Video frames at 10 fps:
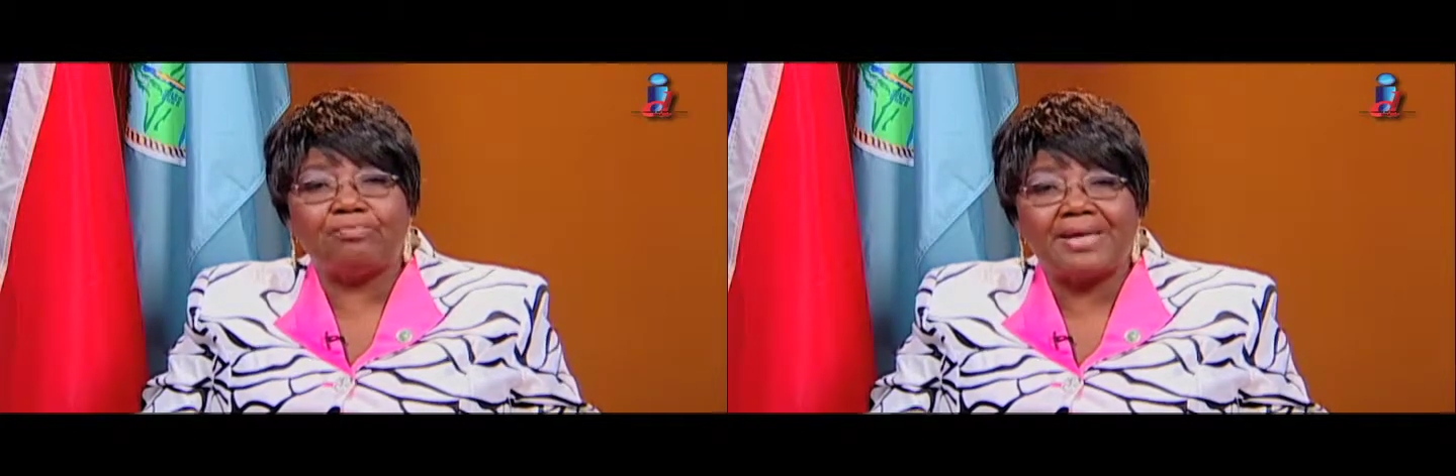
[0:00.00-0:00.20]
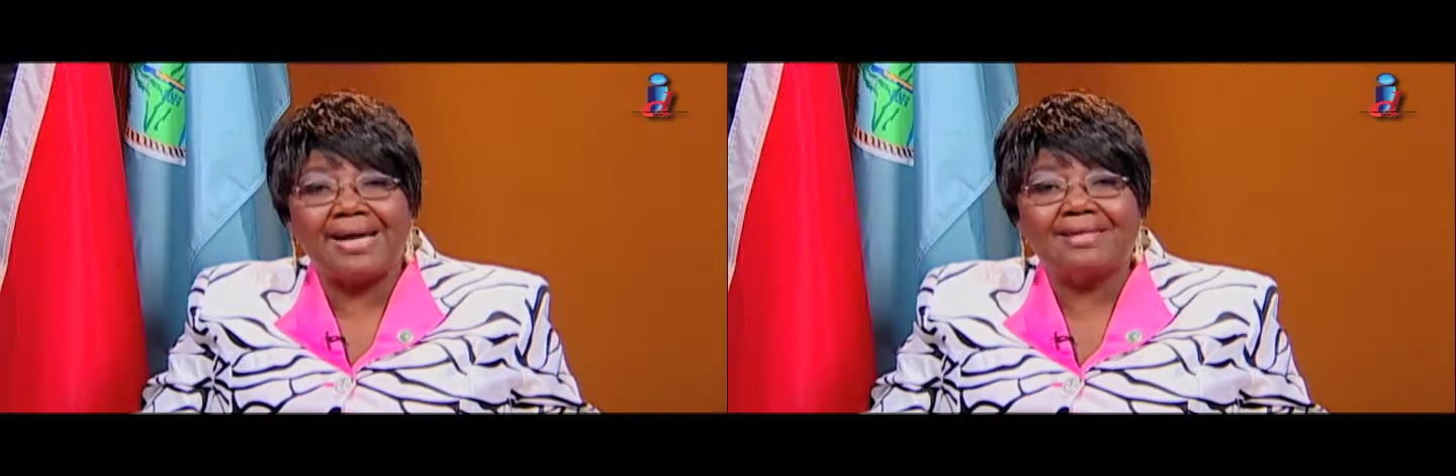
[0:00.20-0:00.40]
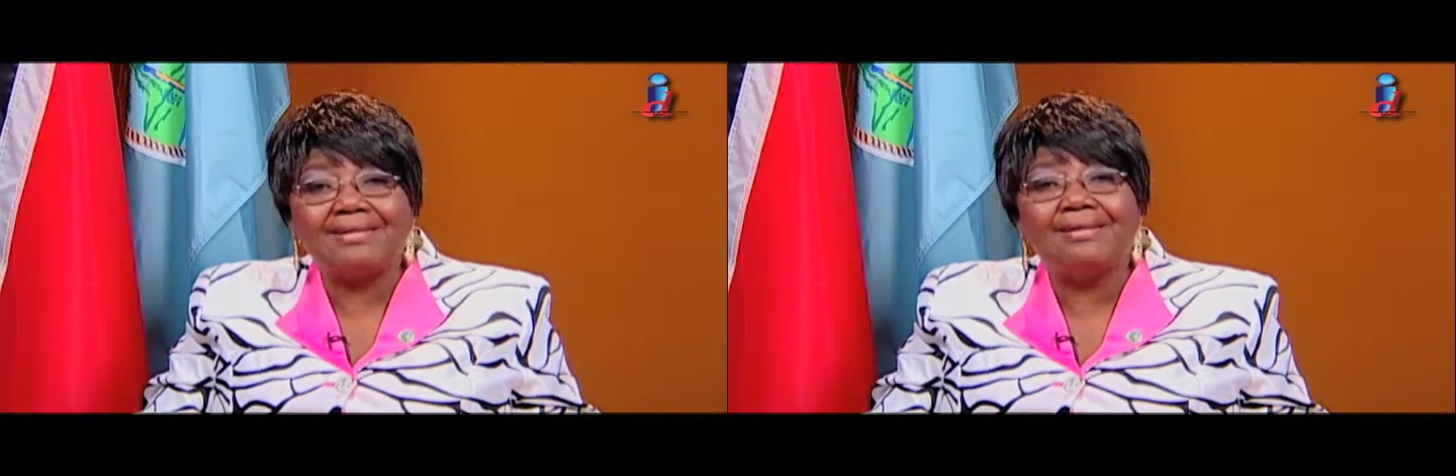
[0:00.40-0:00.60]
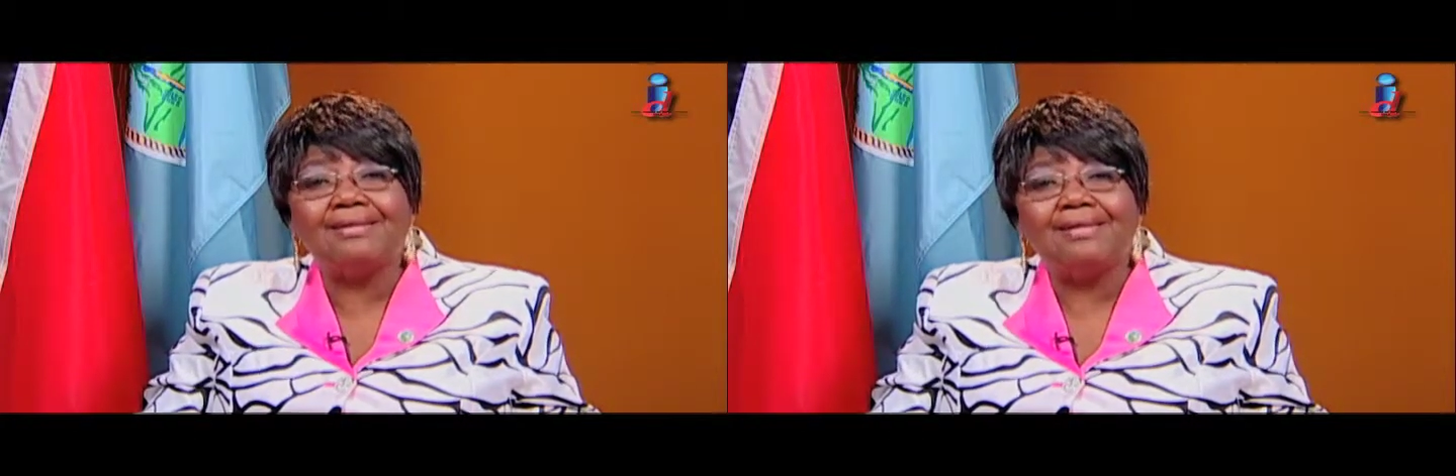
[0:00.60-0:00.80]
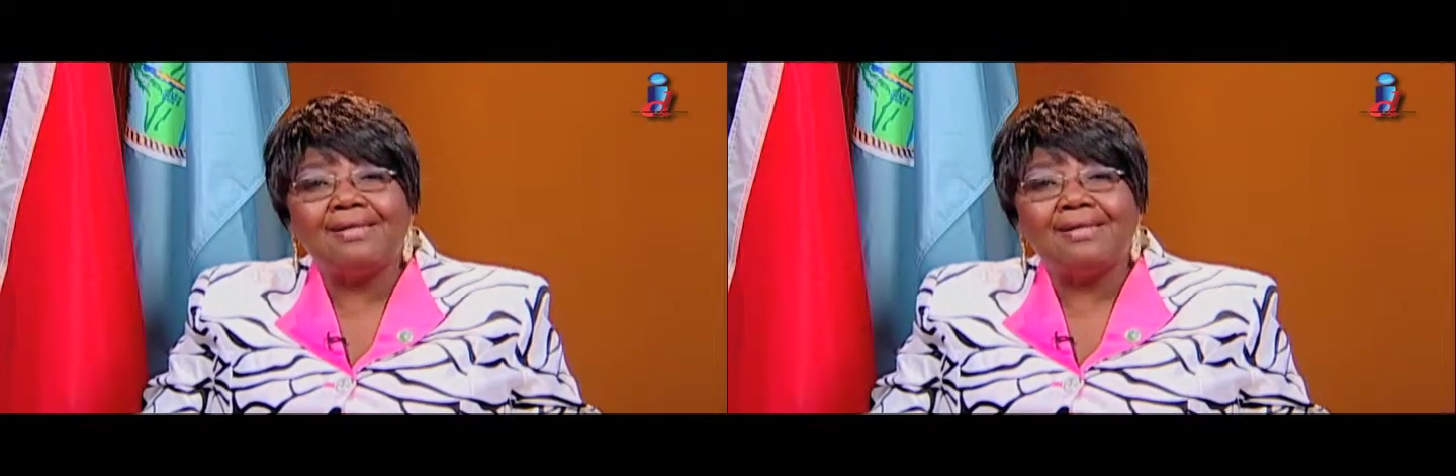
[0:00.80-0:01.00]
plan,
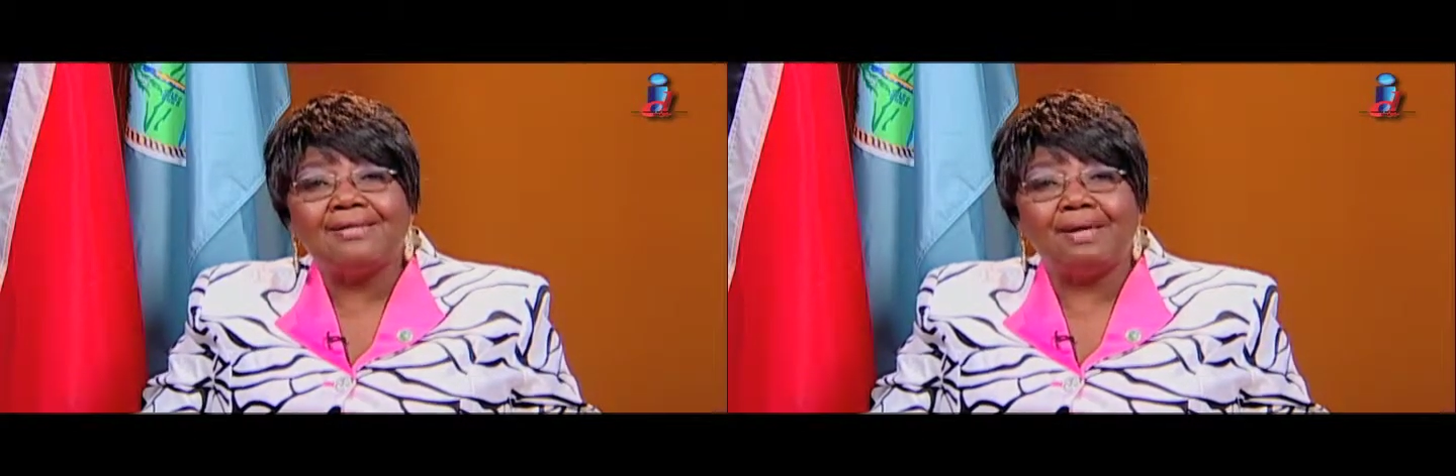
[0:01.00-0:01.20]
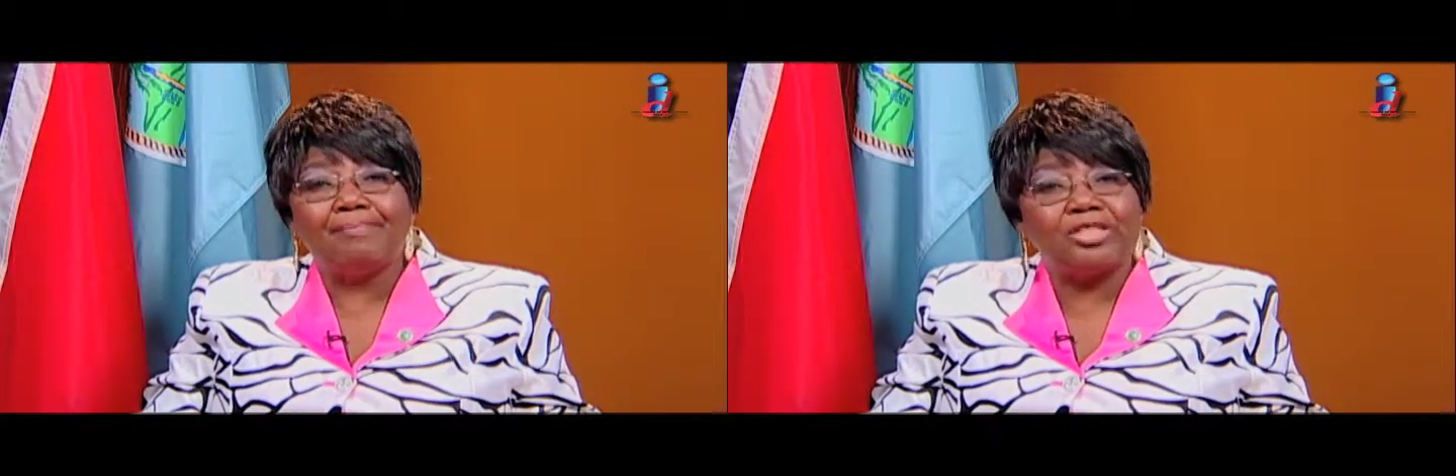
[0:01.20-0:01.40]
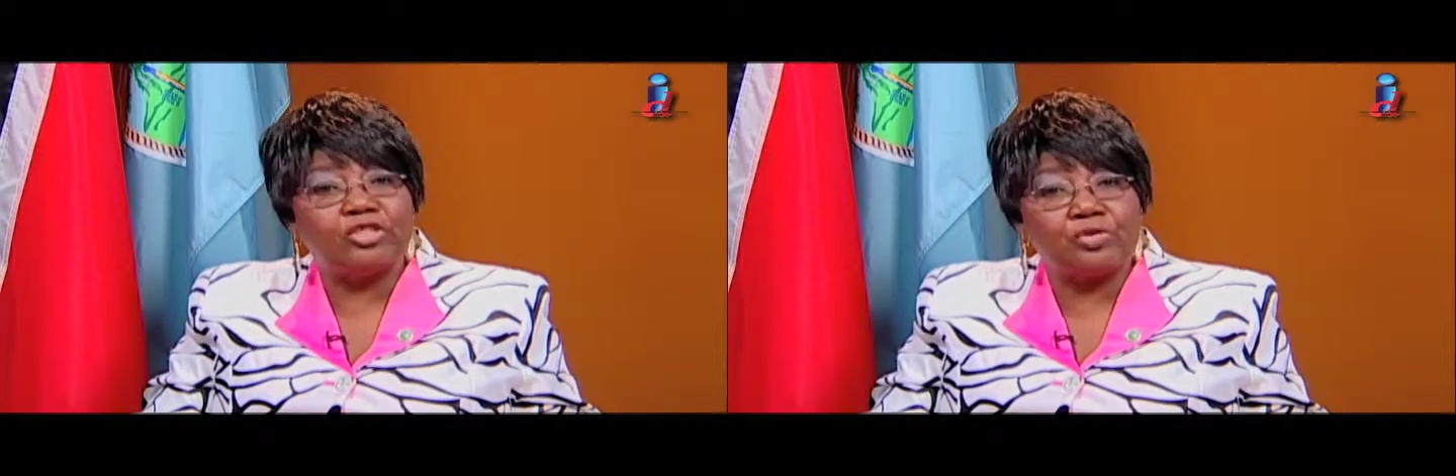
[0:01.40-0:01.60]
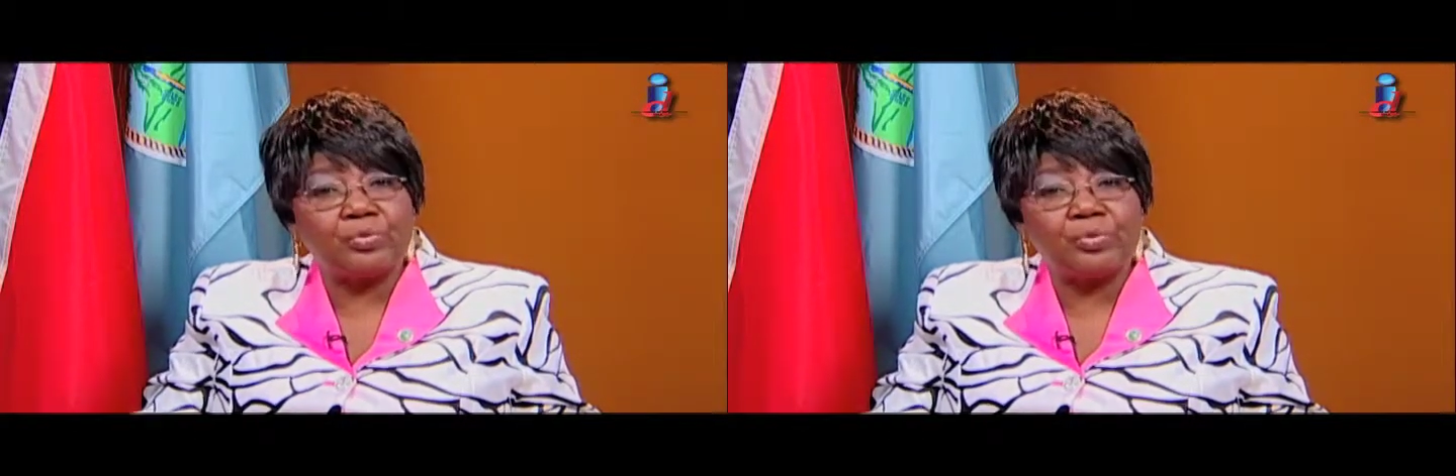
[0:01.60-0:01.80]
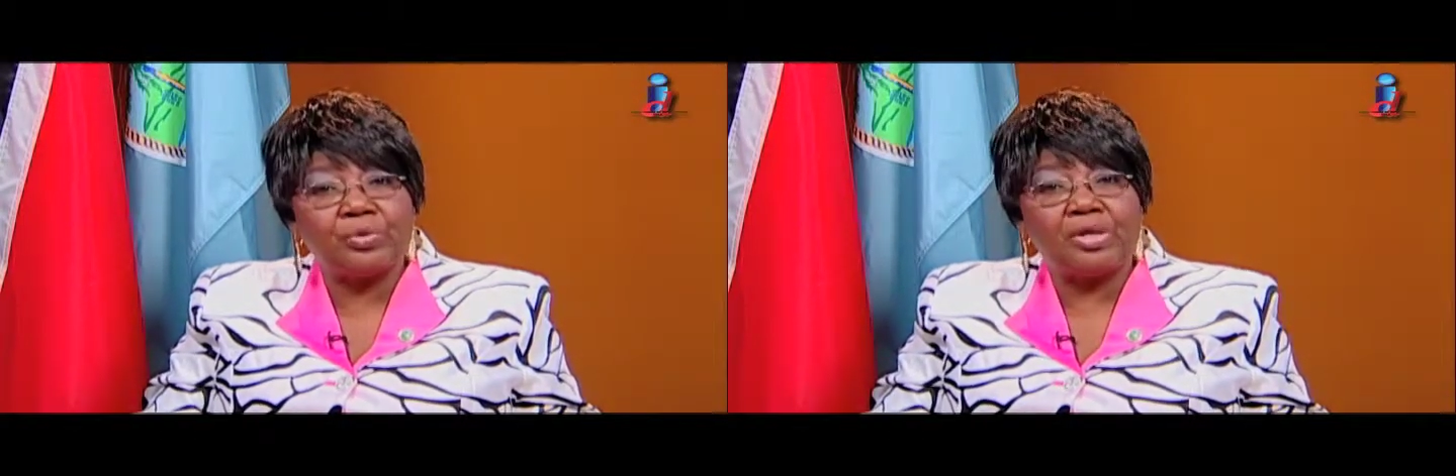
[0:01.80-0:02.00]
number
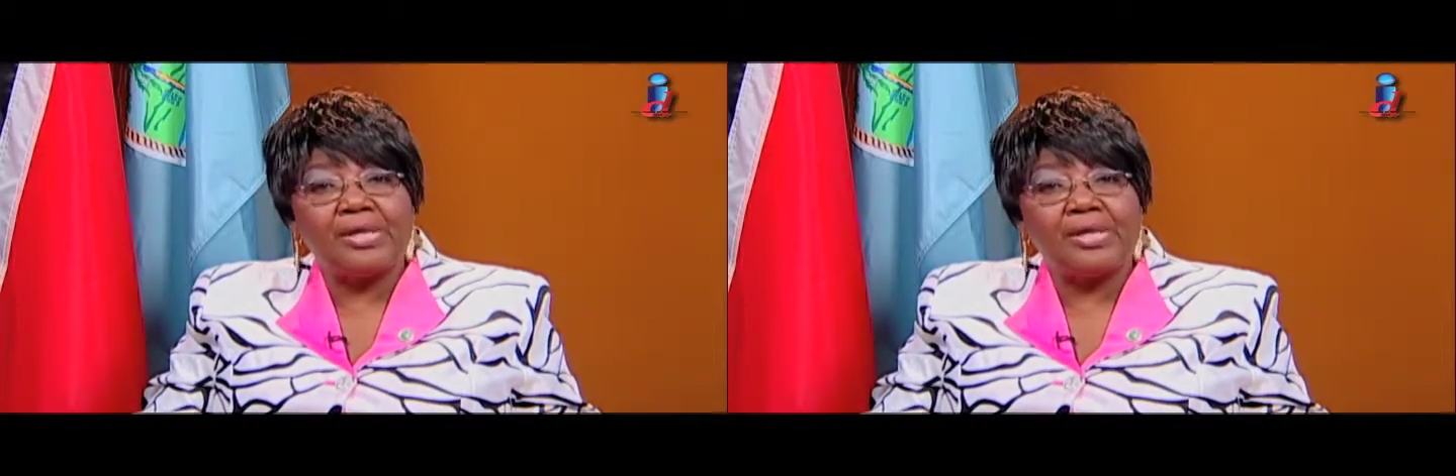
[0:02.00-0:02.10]
2,